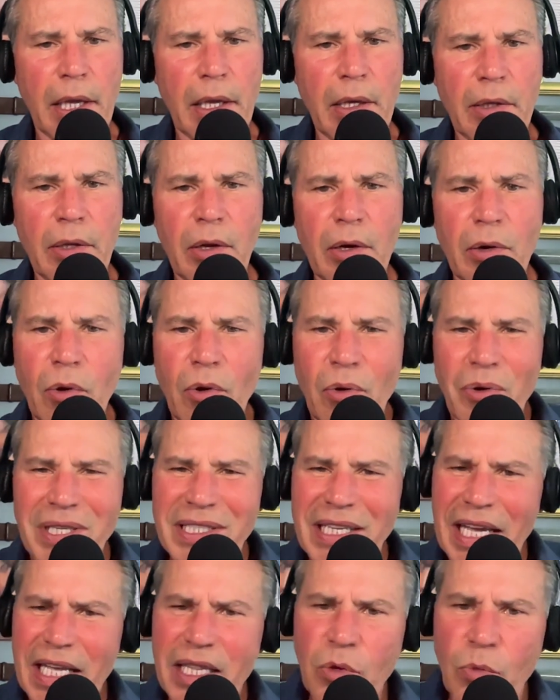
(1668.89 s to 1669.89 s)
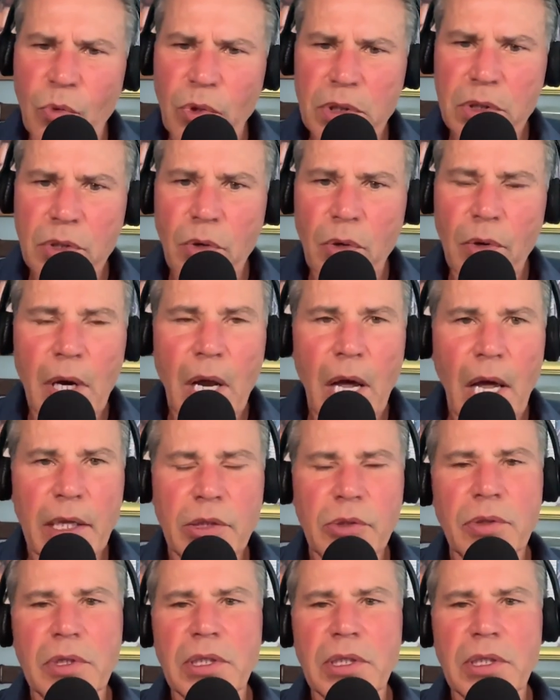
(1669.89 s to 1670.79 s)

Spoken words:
They don't know exactly what's going on.